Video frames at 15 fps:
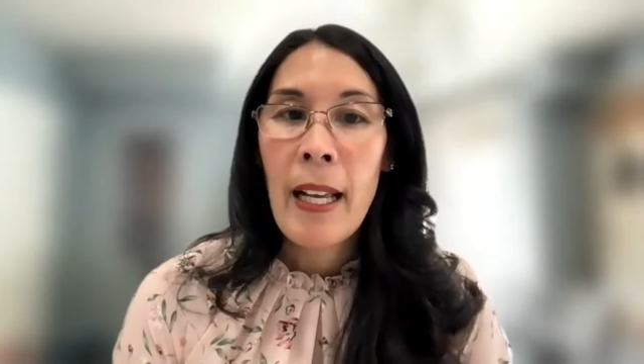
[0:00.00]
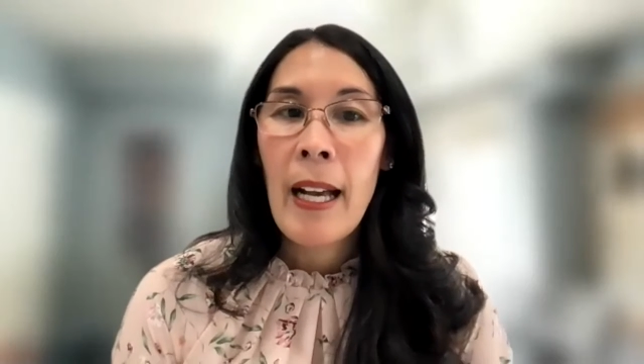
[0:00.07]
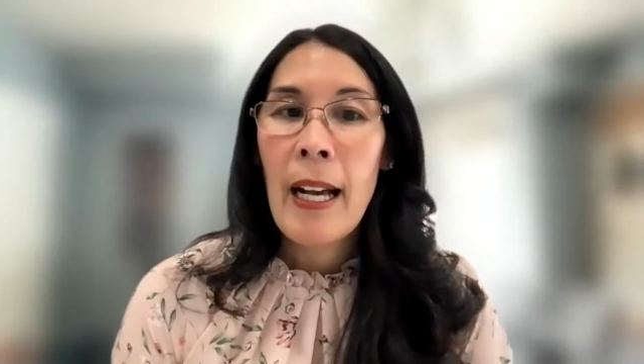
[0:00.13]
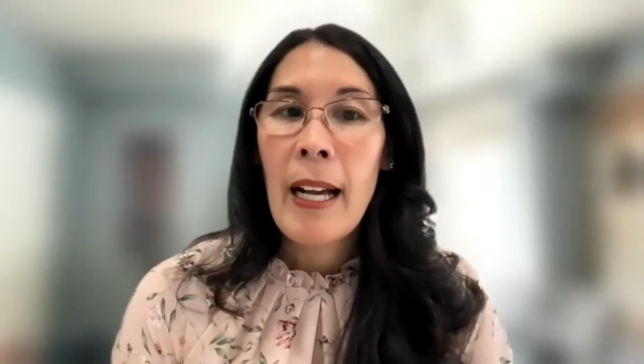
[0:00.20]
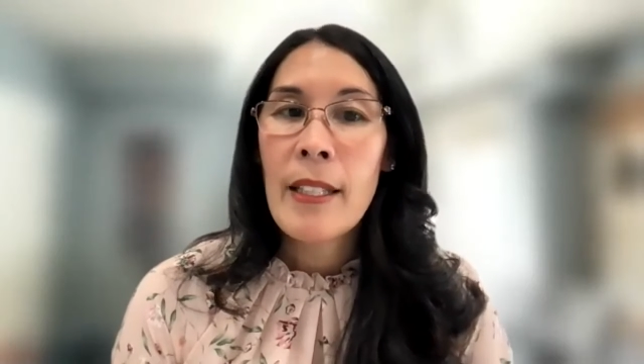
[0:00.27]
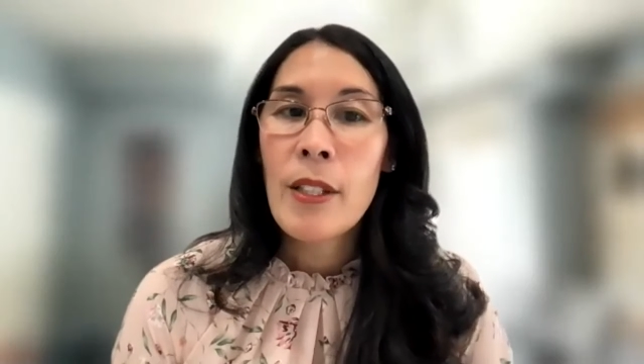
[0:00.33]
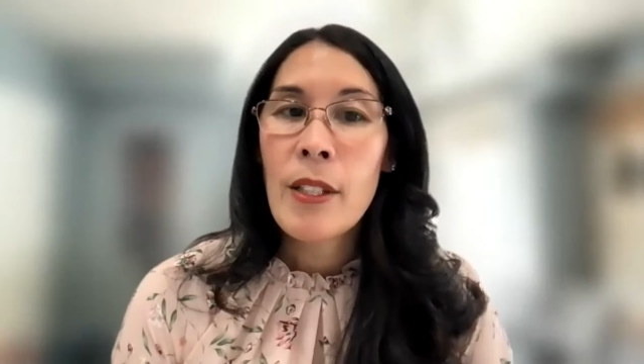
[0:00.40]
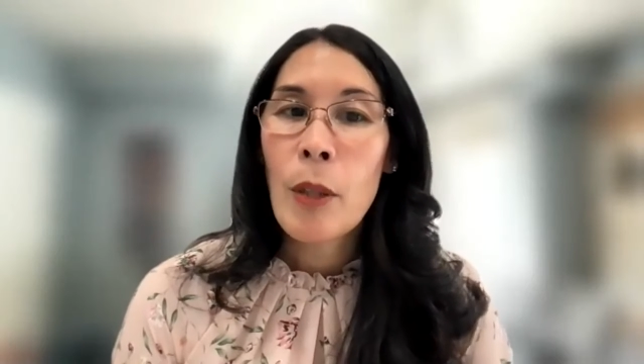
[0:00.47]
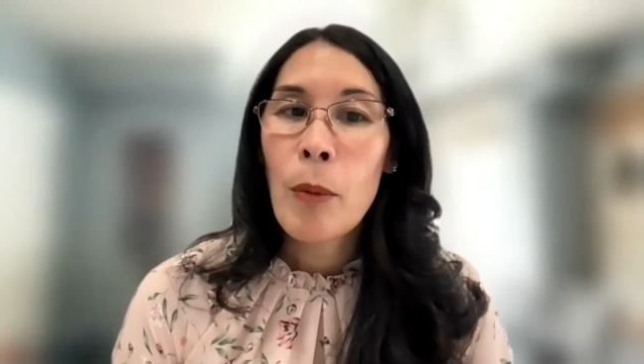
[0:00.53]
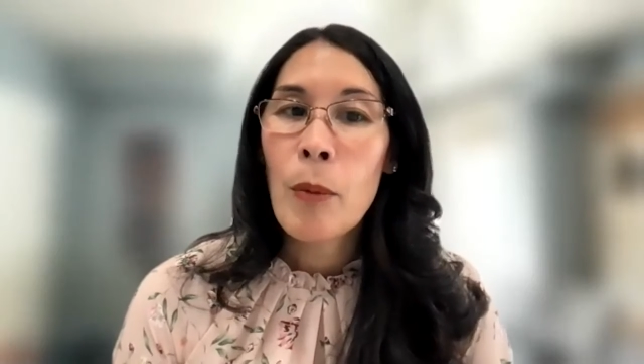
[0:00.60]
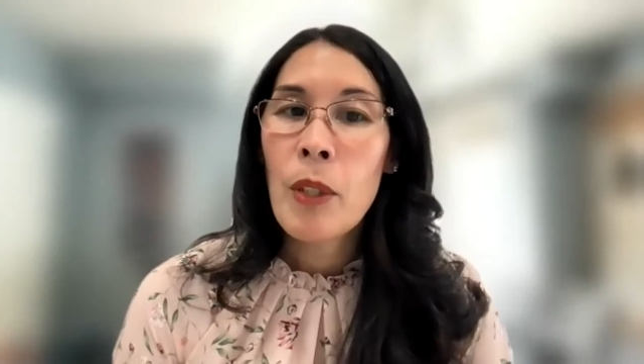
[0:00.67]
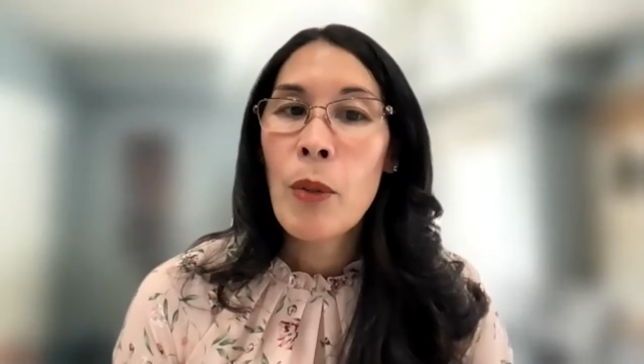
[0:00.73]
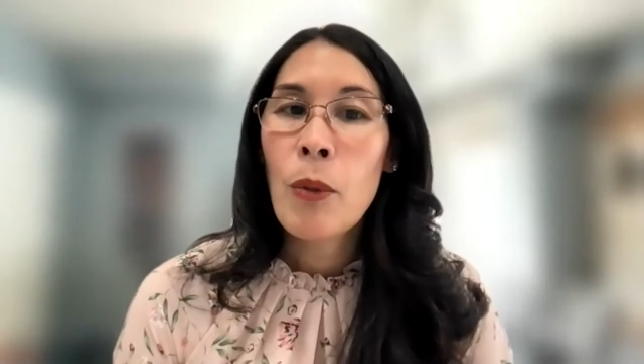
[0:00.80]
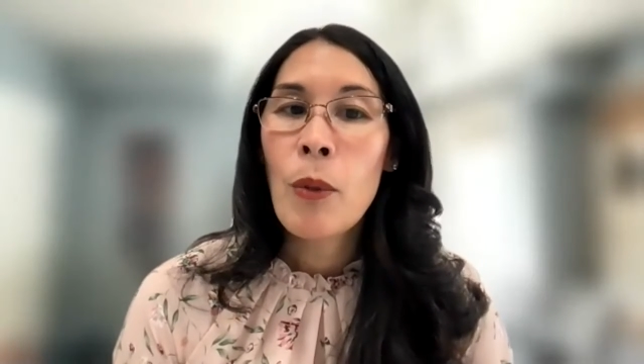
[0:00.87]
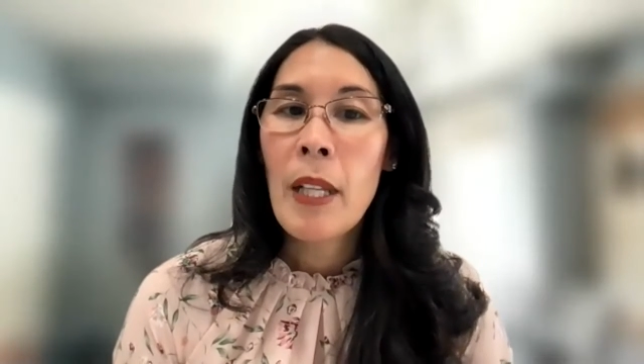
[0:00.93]
As someone
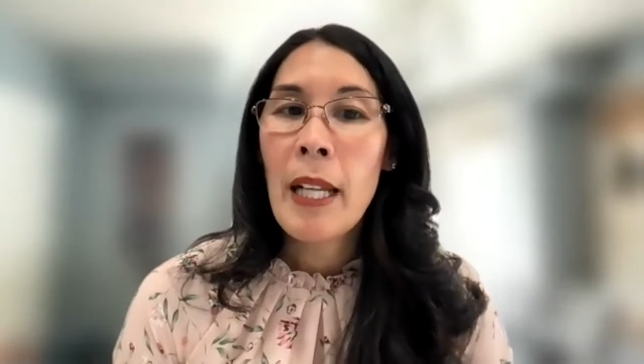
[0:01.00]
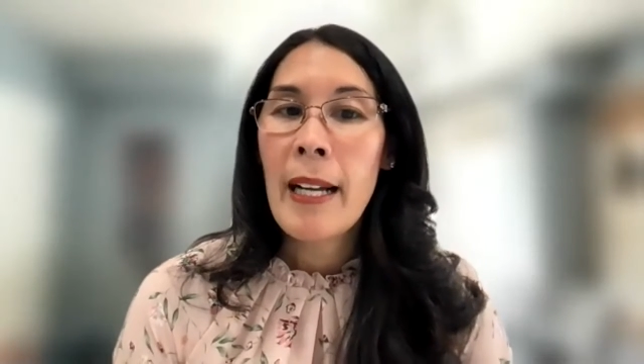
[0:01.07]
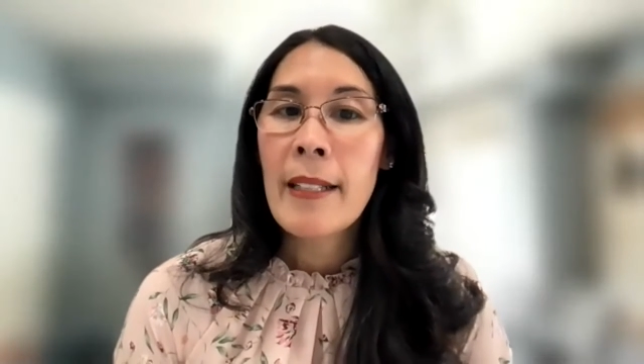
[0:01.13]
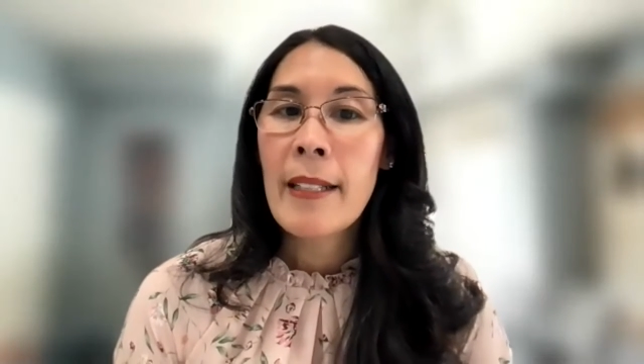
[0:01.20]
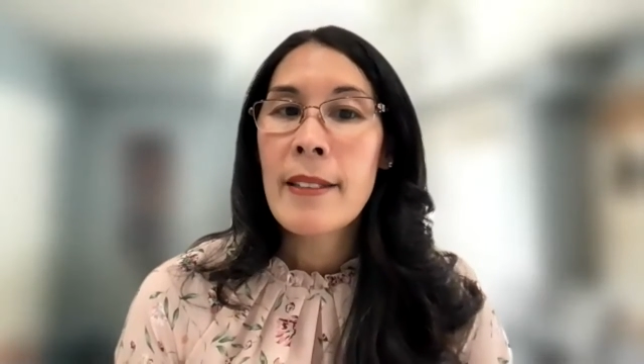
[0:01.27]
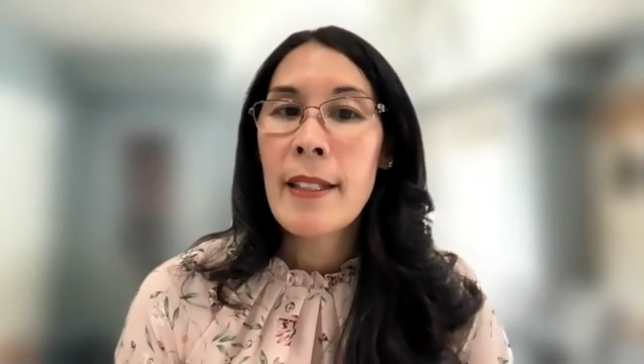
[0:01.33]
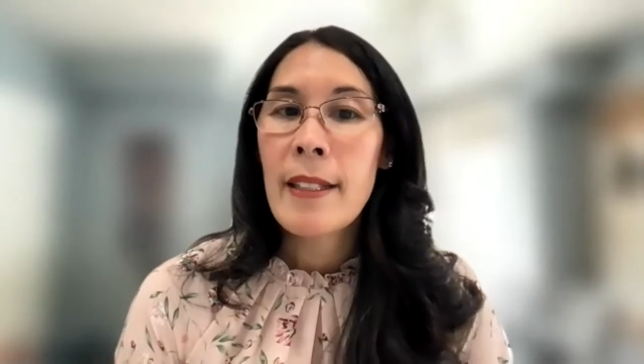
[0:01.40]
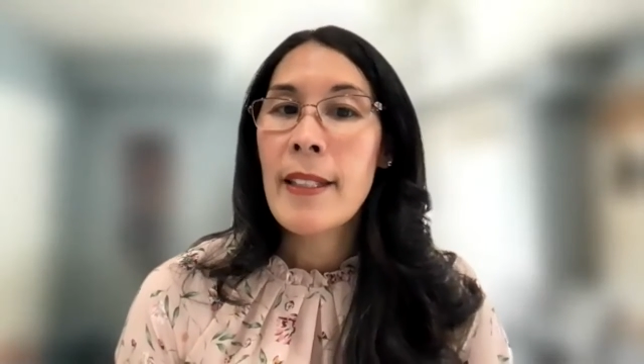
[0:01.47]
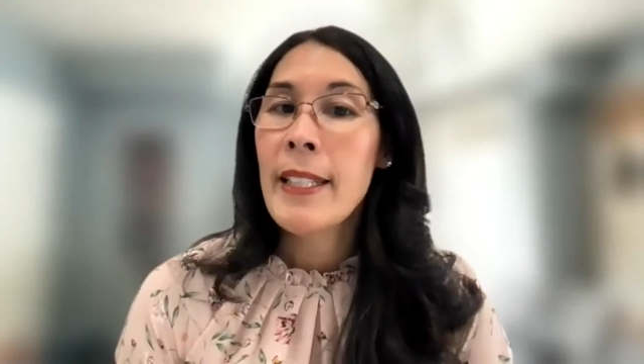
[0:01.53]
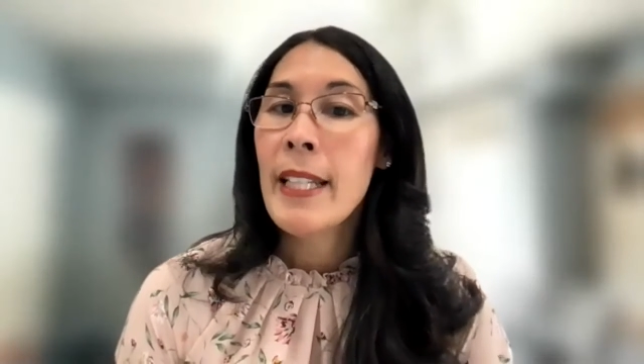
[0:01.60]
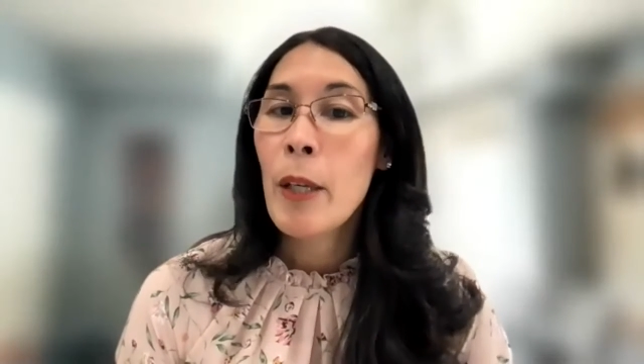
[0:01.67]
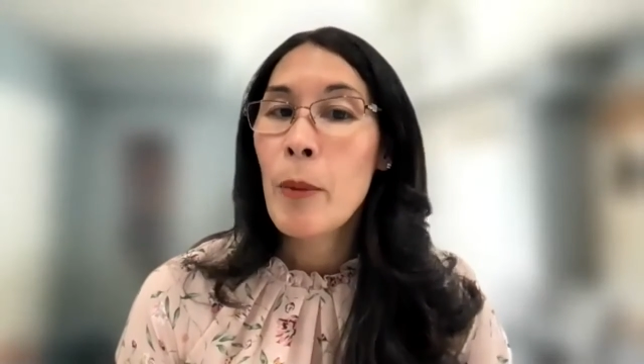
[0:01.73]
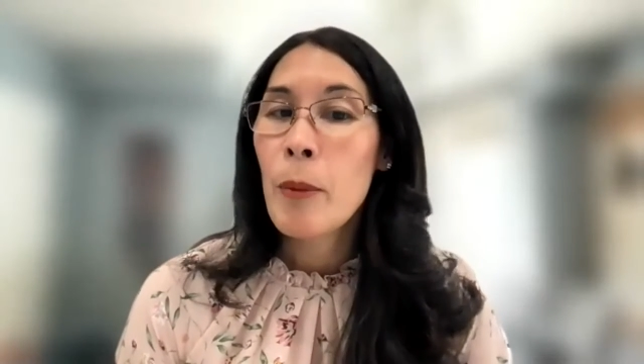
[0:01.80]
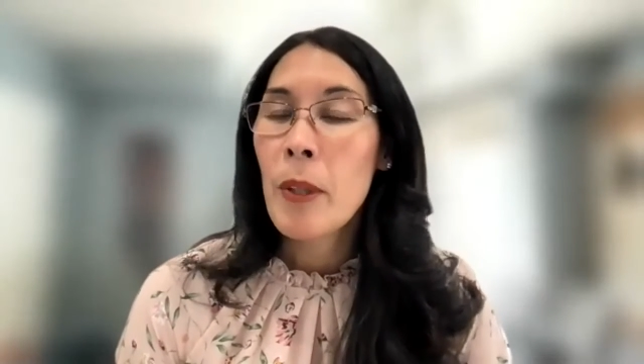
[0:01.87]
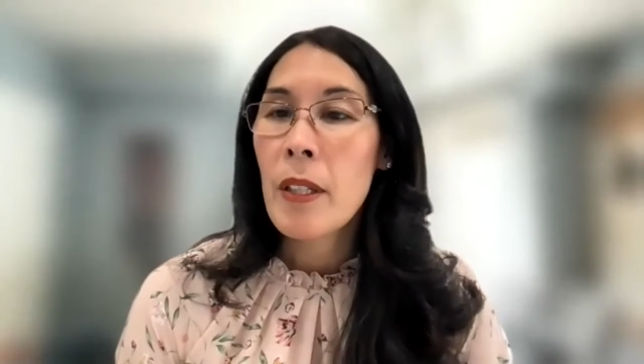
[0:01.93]
who lacked a
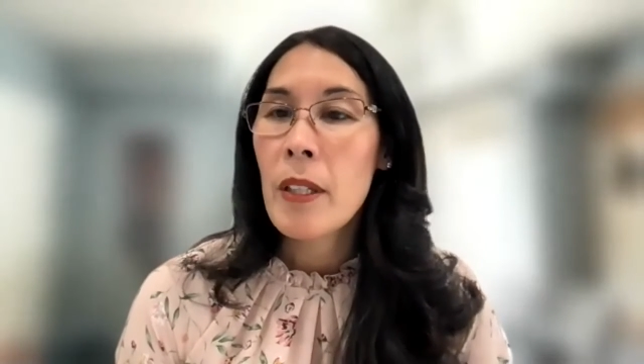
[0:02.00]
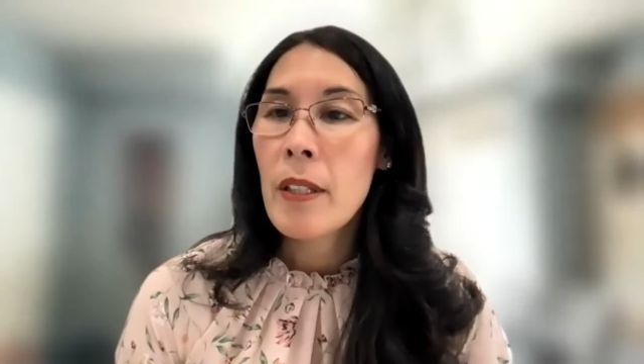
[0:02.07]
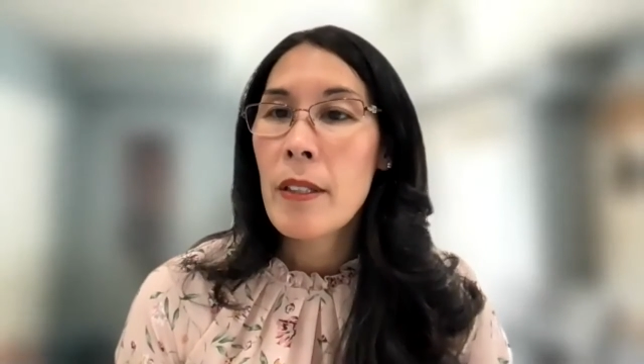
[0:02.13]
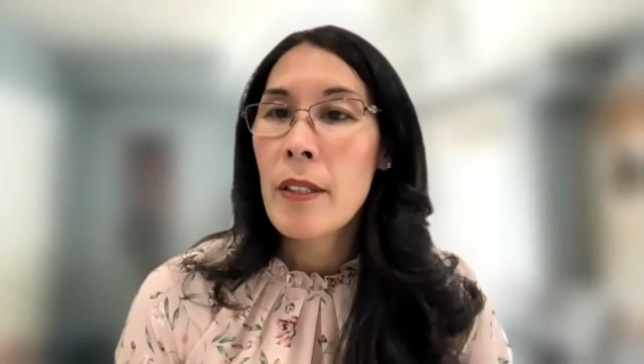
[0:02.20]
network